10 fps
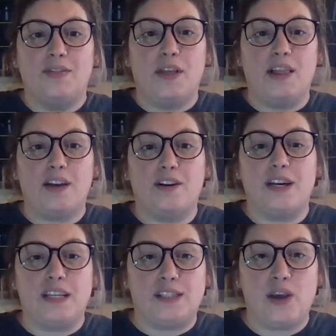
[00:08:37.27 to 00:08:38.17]
The letter
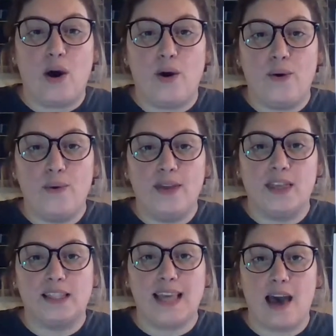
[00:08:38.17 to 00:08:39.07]
is O.
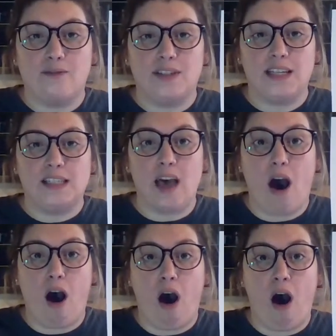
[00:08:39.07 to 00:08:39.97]
The sound is
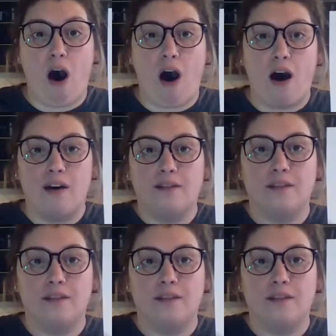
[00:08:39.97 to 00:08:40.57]
ah.